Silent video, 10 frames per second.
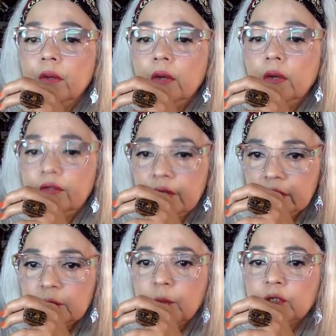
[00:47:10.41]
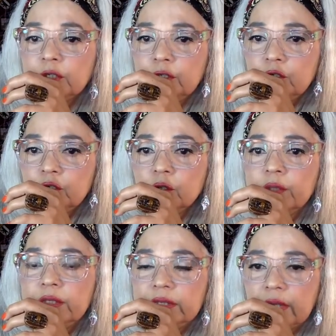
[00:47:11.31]
I think especially in
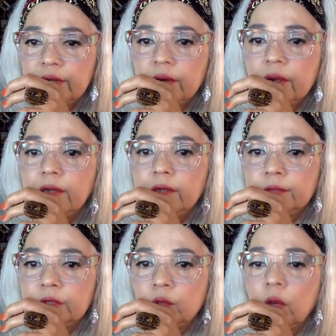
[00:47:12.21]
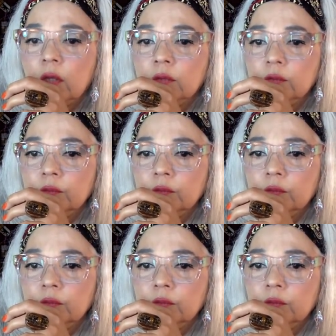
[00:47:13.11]
jewelry designer items as well.